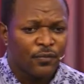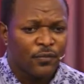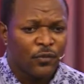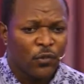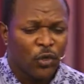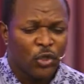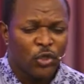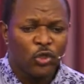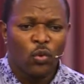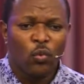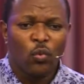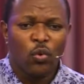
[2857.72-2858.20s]

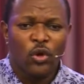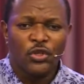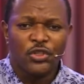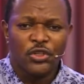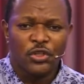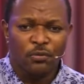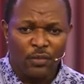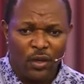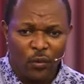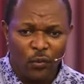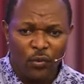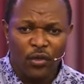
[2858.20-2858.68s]
Or you're
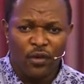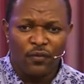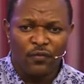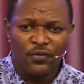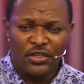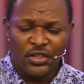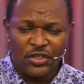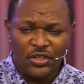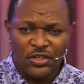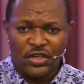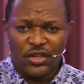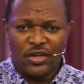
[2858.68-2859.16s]
watching by way of the
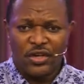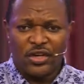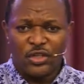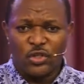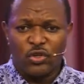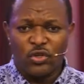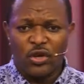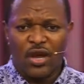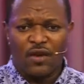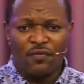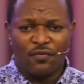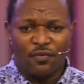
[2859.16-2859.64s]
internet,
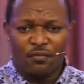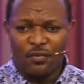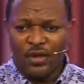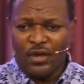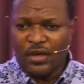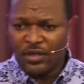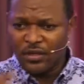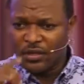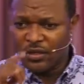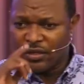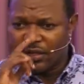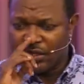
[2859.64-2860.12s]
you haven't
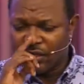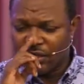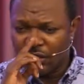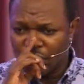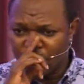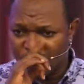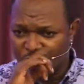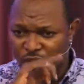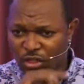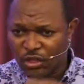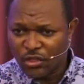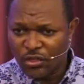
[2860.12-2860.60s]
made the
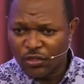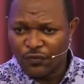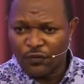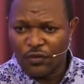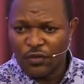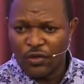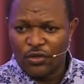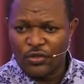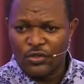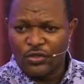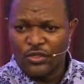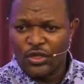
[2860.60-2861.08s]
decision to
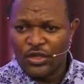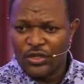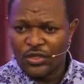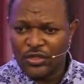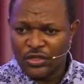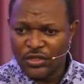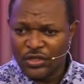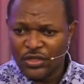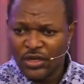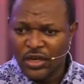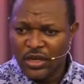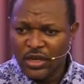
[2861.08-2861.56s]
follow
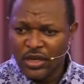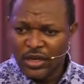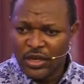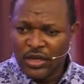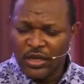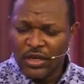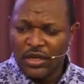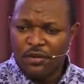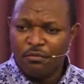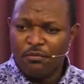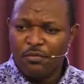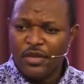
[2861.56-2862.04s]
Jesus.
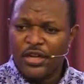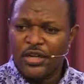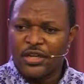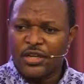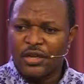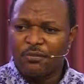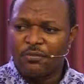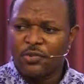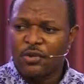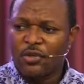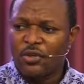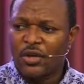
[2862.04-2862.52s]
In a minute,
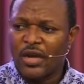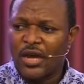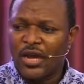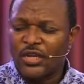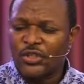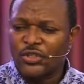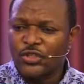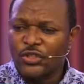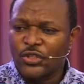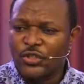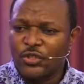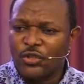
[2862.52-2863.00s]
I'm going to
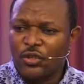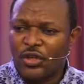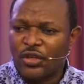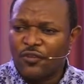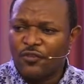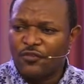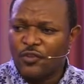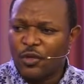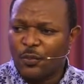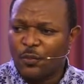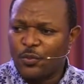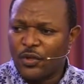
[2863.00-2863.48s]
ask you to
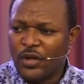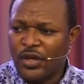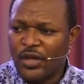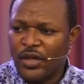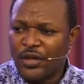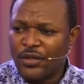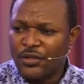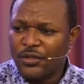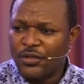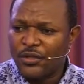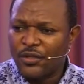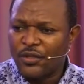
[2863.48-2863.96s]
lift up your
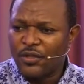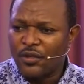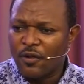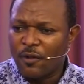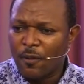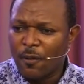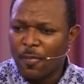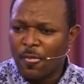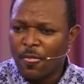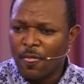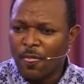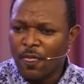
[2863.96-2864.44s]
hand.
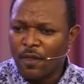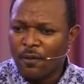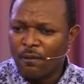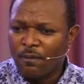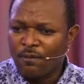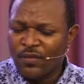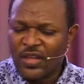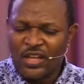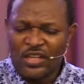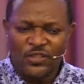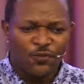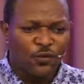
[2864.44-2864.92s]

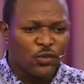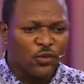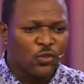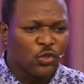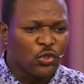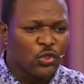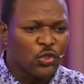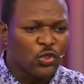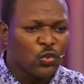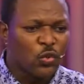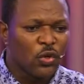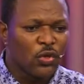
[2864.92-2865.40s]
That's for
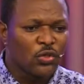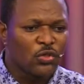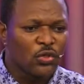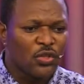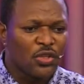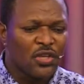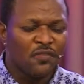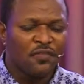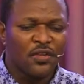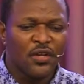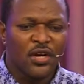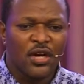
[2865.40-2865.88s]
those who want to
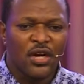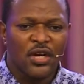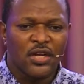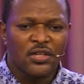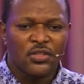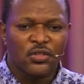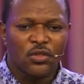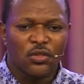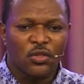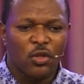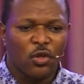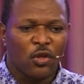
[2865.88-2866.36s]
give their hearts
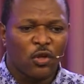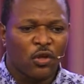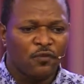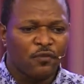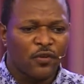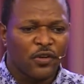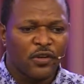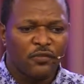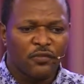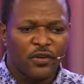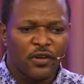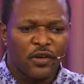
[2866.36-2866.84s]
to the Lord
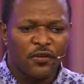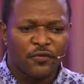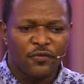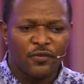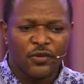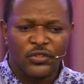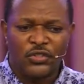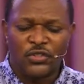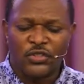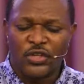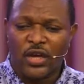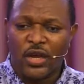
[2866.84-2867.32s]
for the very
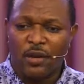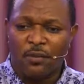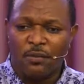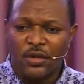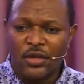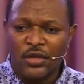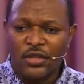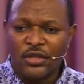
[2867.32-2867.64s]
first time.